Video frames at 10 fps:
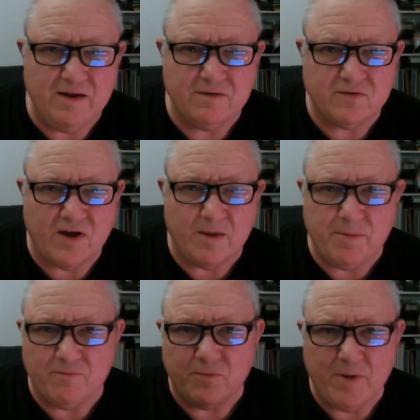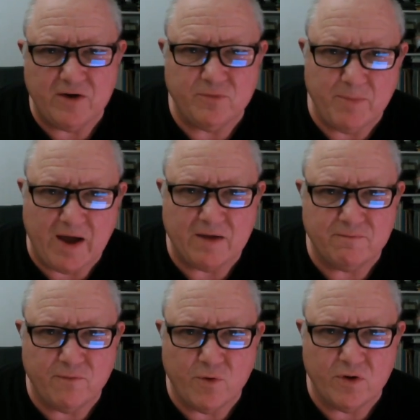setup information back
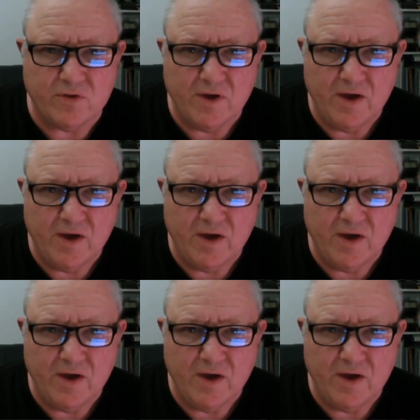and forth